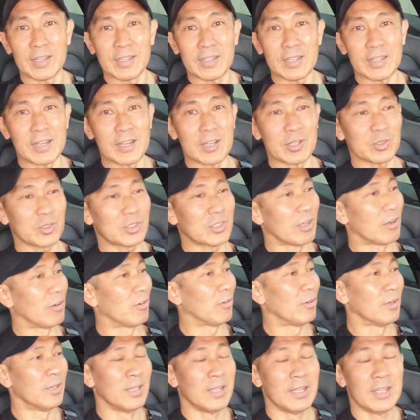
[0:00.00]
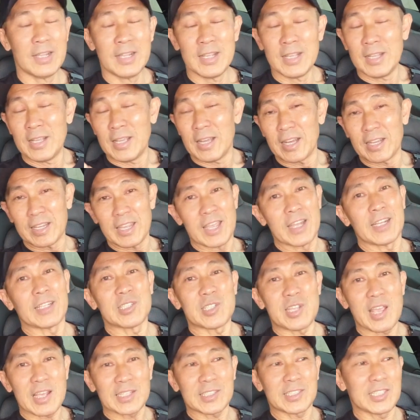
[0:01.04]
You know, so again,
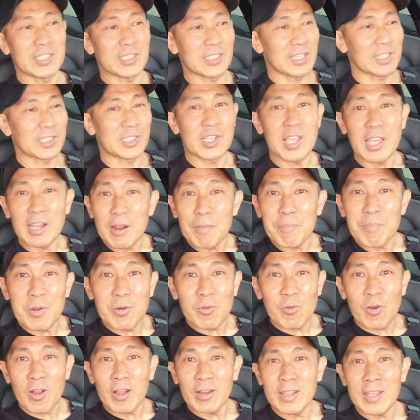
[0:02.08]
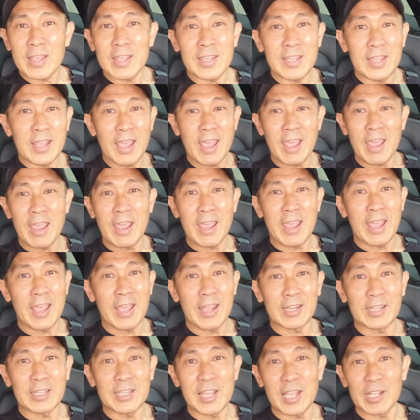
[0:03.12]
Texas, let's get up and running
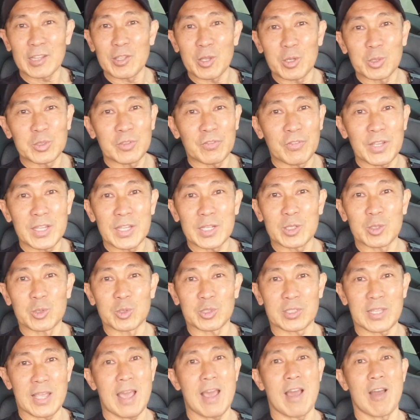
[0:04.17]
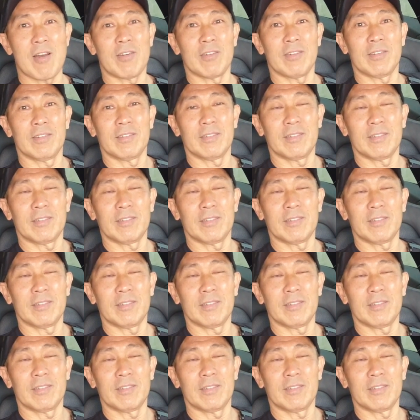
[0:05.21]
and get those vehicles out.